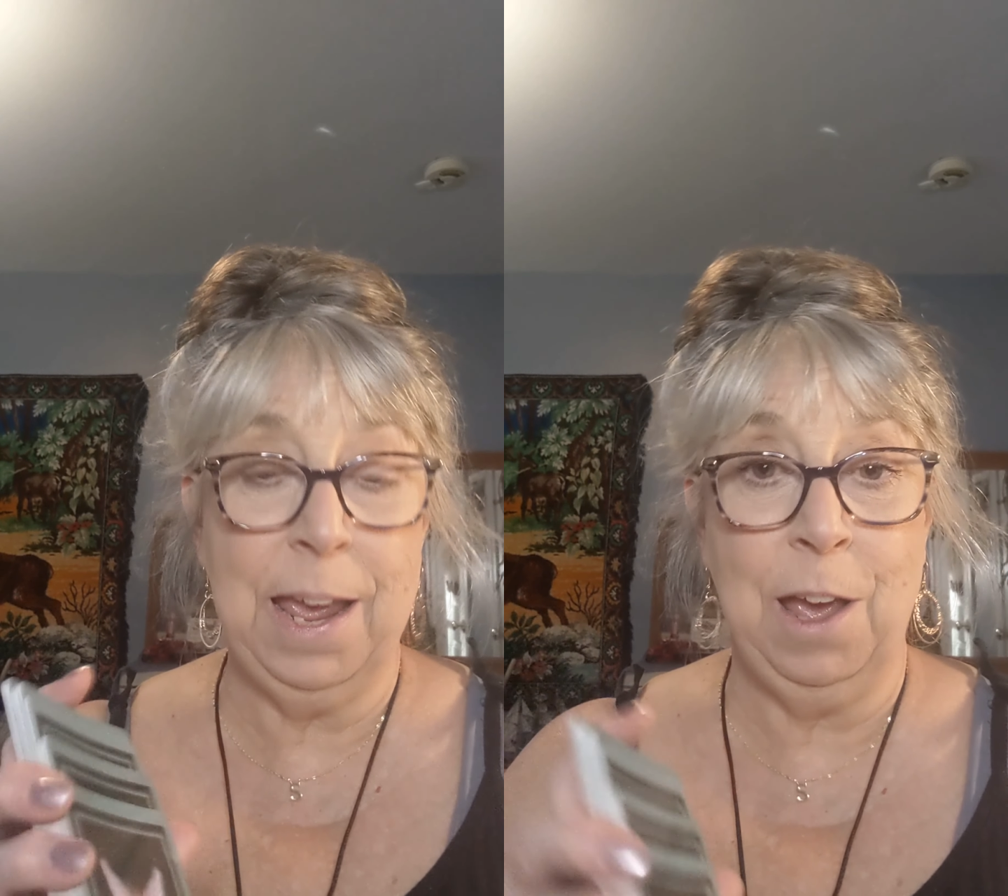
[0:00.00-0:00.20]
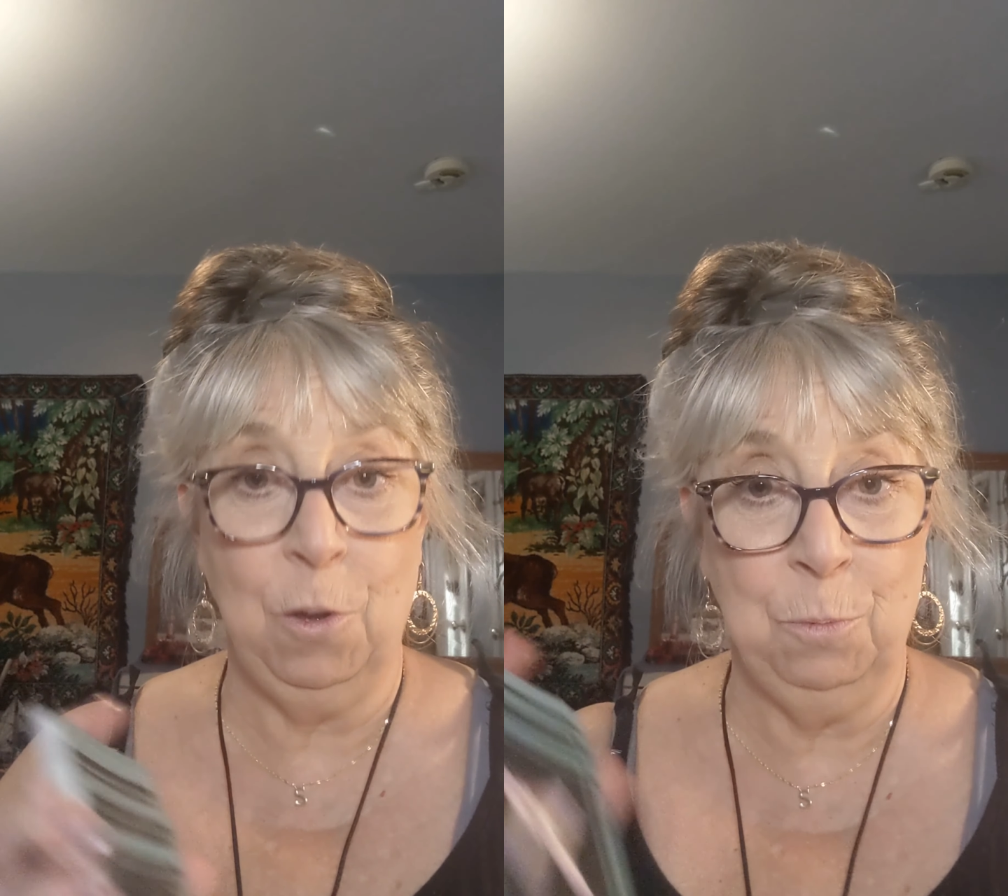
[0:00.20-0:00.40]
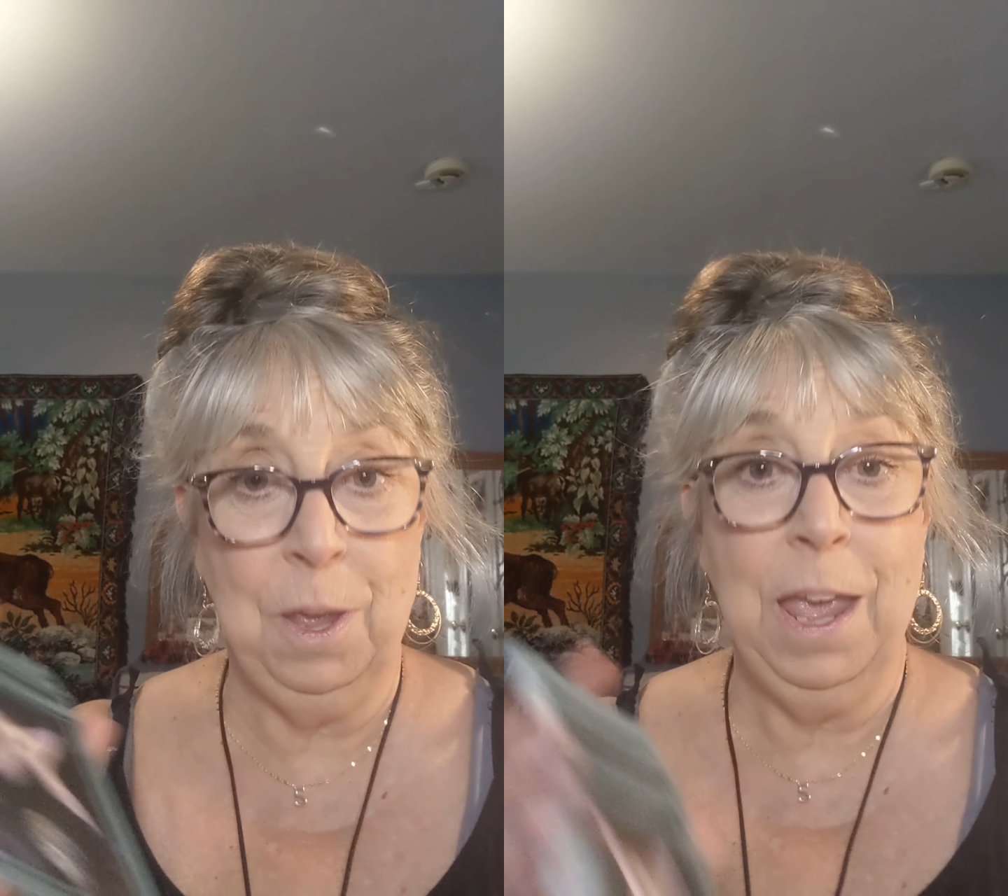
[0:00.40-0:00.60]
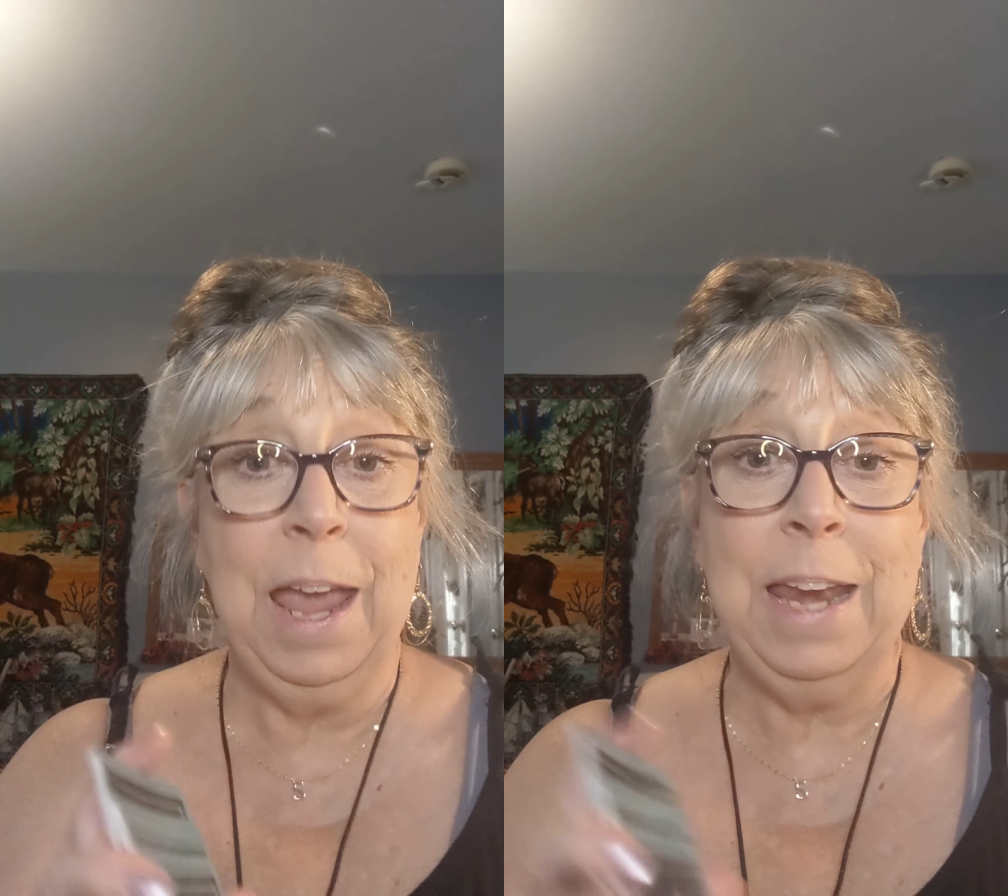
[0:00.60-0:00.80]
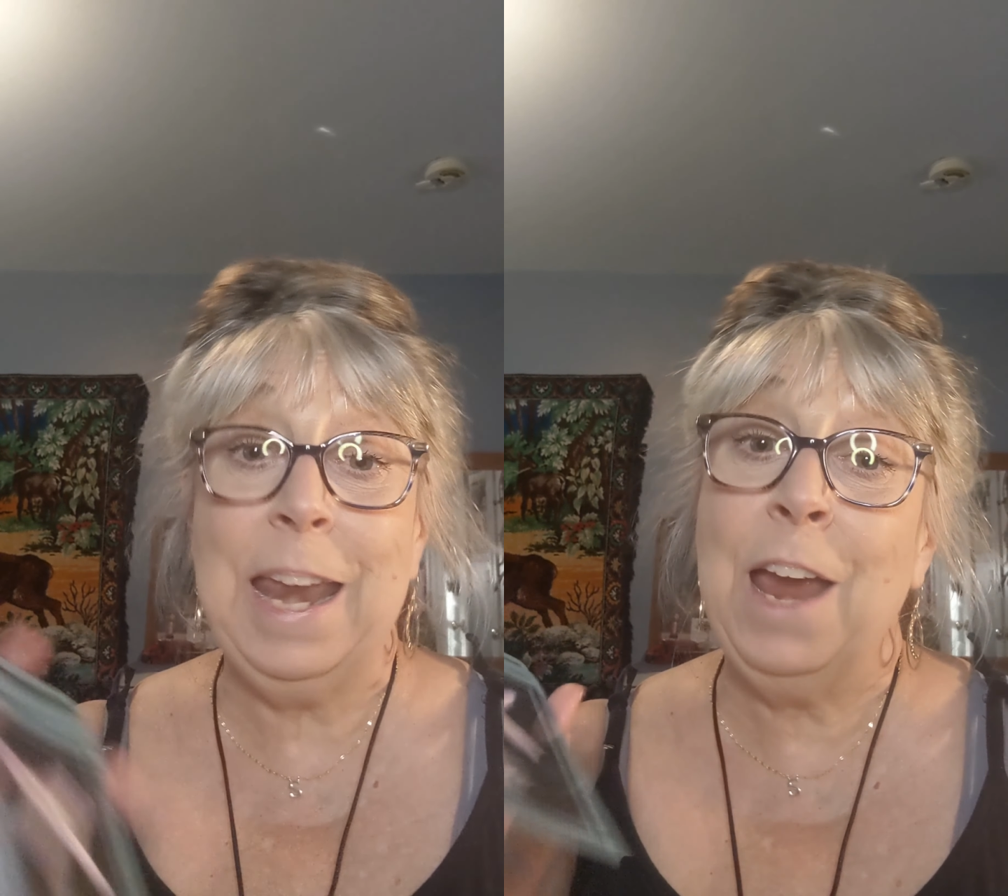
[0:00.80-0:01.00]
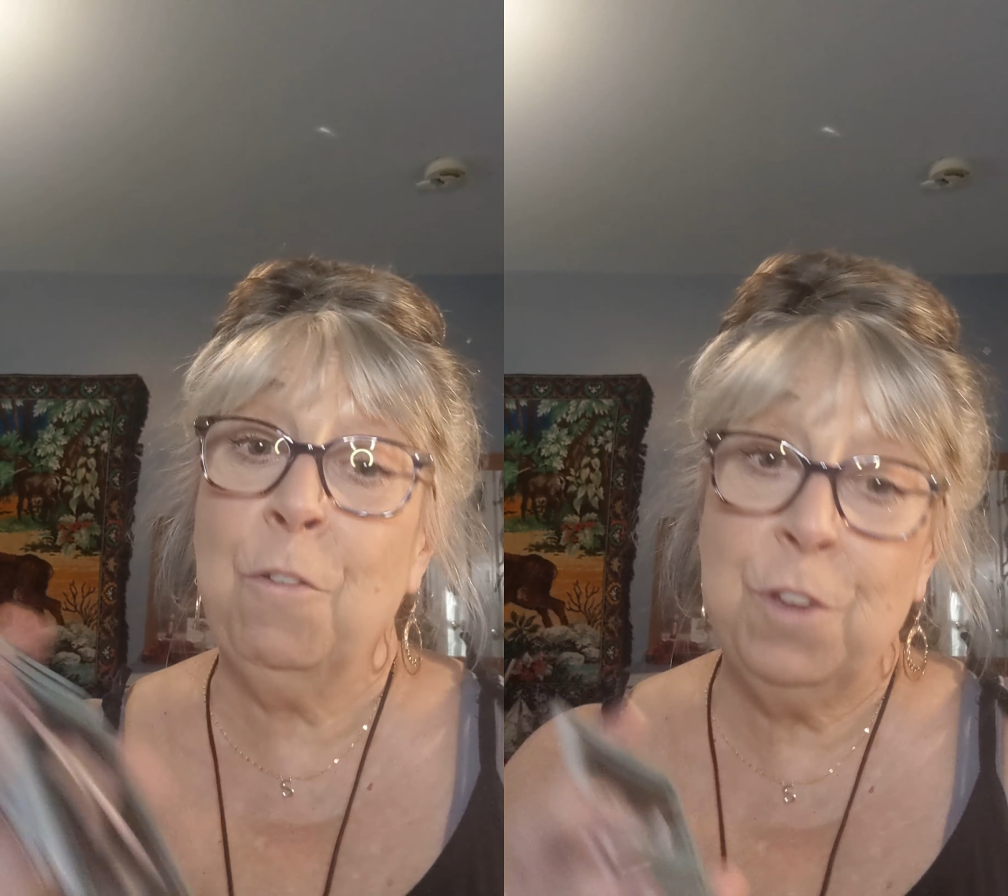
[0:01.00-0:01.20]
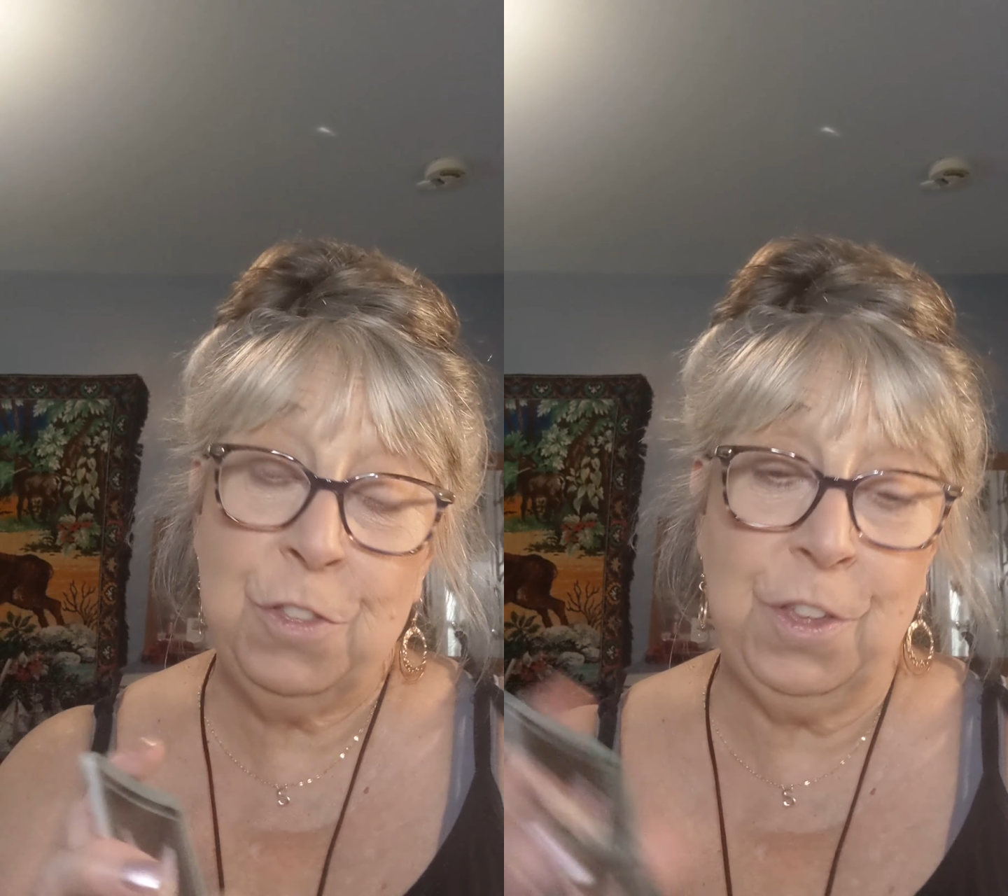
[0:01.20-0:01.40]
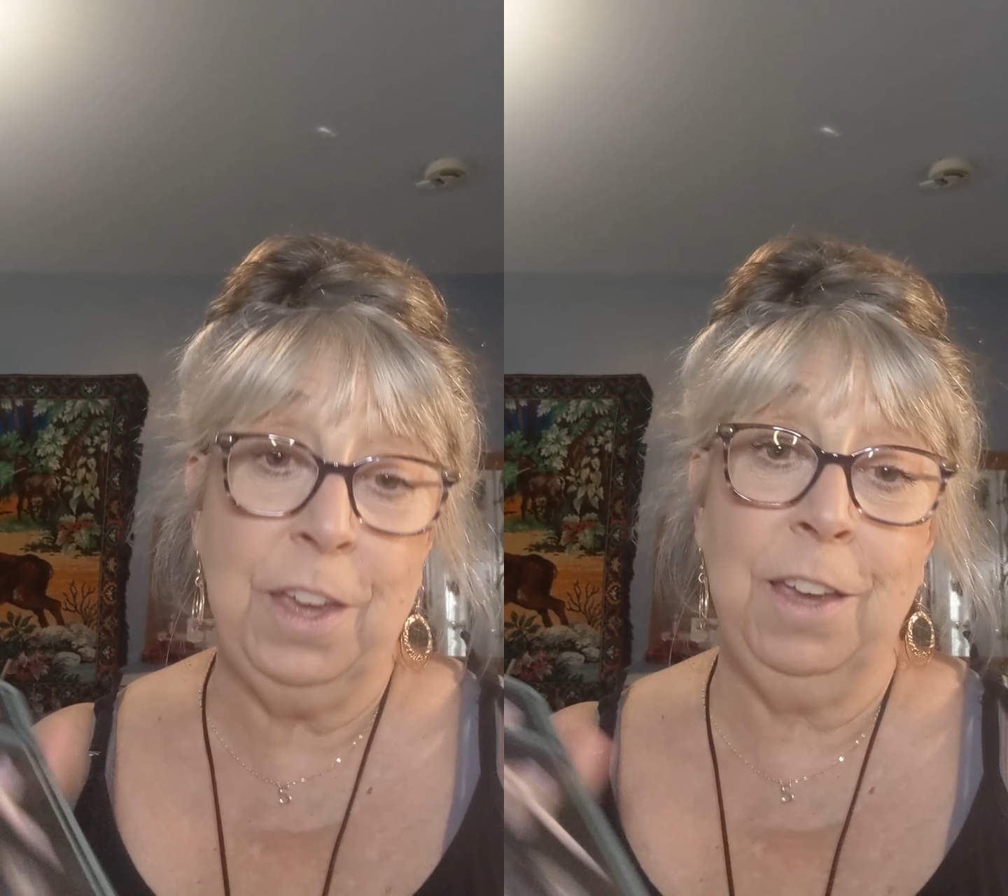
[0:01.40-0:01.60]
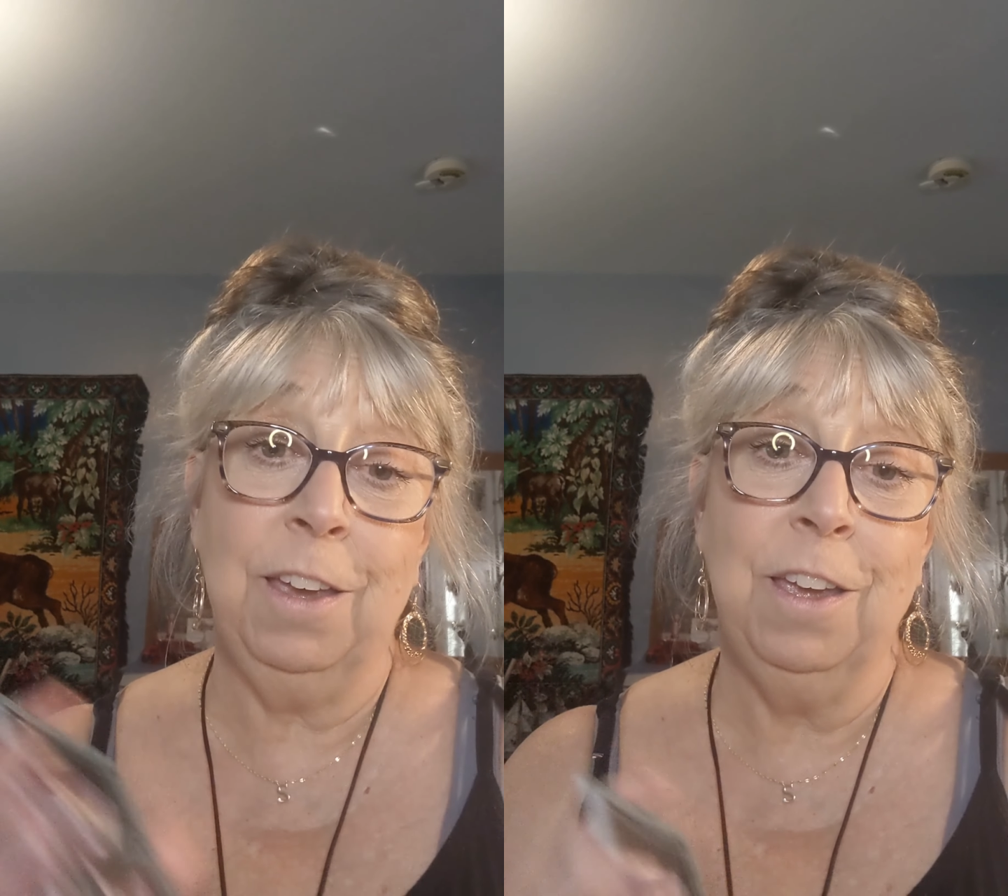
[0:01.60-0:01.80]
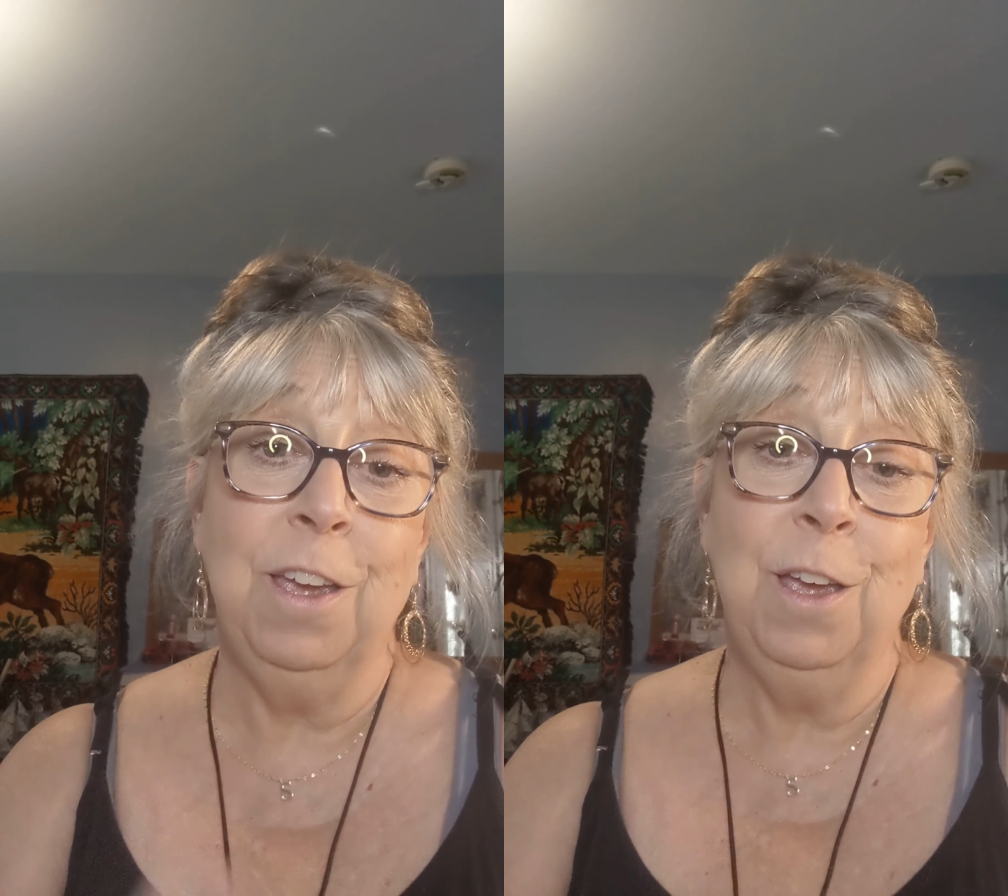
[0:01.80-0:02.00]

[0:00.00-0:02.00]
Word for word: now and everything